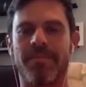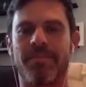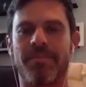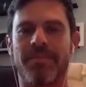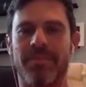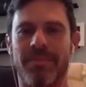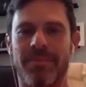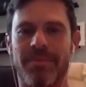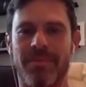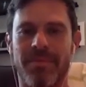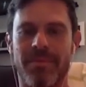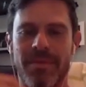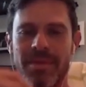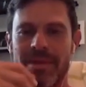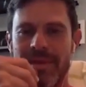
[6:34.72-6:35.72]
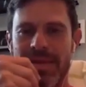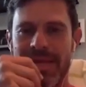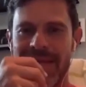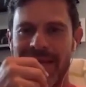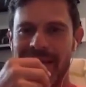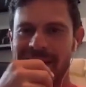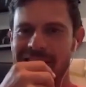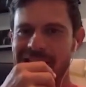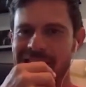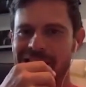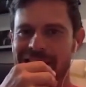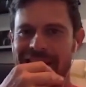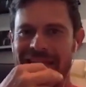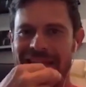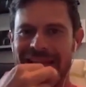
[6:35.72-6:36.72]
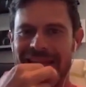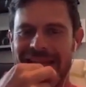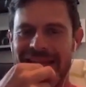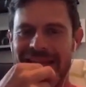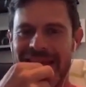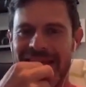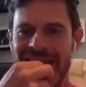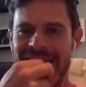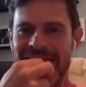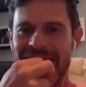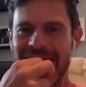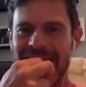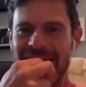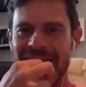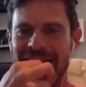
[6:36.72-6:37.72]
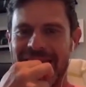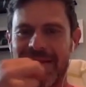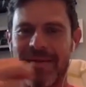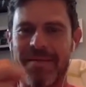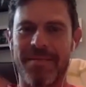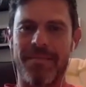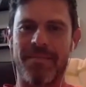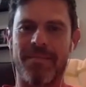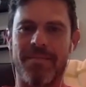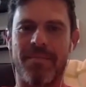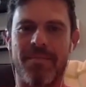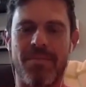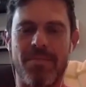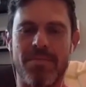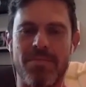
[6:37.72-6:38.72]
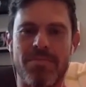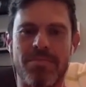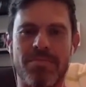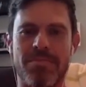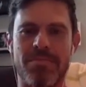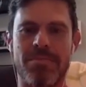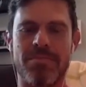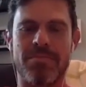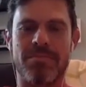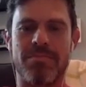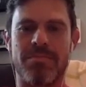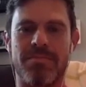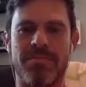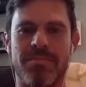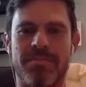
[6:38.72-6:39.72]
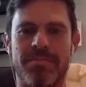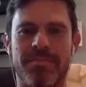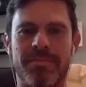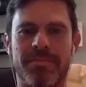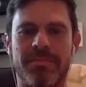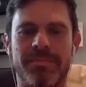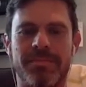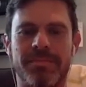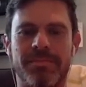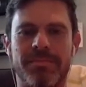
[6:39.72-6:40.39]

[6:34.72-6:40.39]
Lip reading: [no speech]